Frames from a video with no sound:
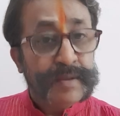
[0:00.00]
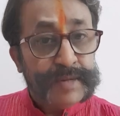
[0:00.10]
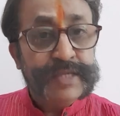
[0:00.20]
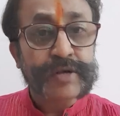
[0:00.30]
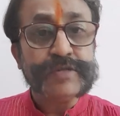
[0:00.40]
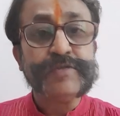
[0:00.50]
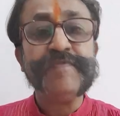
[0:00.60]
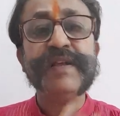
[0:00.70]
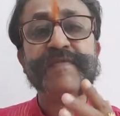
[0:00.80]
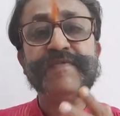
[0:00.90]
Please also
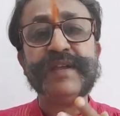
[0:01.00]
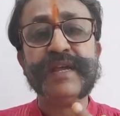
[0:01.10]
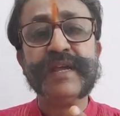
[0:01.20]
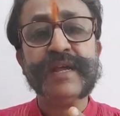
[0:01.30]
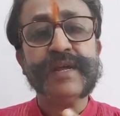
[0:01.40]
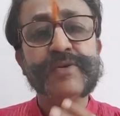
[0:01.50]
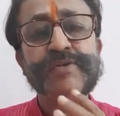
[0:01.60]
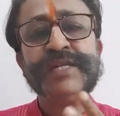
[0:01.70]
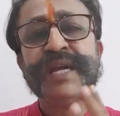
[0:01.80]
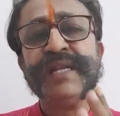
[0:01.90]
feel free to
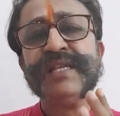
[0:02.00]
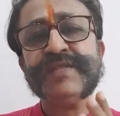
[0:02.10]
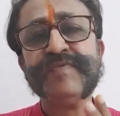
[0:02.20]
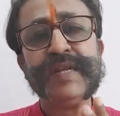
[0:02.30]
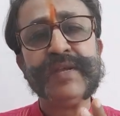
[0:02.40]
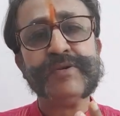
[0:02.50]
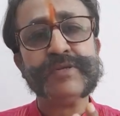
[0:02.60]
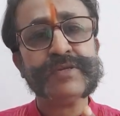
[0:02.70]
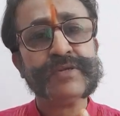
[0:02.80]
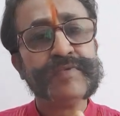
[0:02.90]
share these
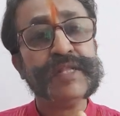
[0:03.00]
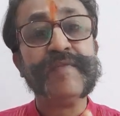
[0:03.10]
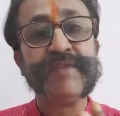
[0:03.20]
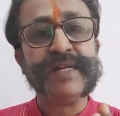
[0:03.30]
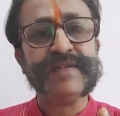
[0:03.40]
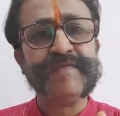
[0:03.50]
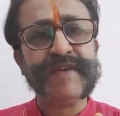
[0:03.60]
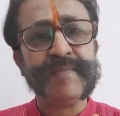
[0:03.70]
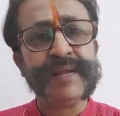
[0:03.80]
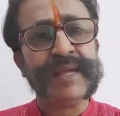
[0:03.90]
videos with your friends and
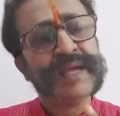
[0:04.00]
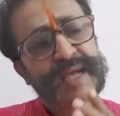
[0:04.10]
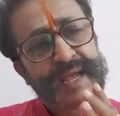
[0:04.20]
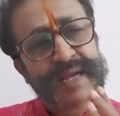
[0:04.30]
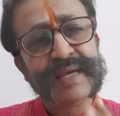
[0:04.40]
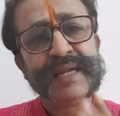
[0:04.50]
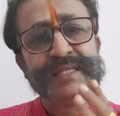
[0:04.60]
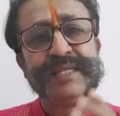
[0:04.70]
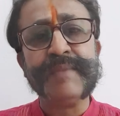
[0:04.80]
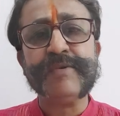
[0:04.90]
family.
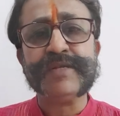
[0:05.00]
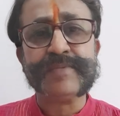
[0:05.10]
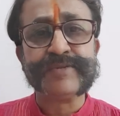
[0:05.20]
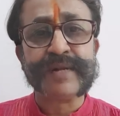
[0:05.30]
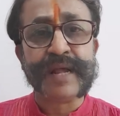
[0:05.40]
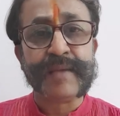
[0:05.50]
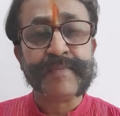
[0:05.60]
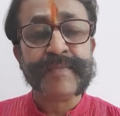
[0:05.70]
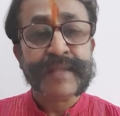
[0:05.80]
Encourage them to subscribe.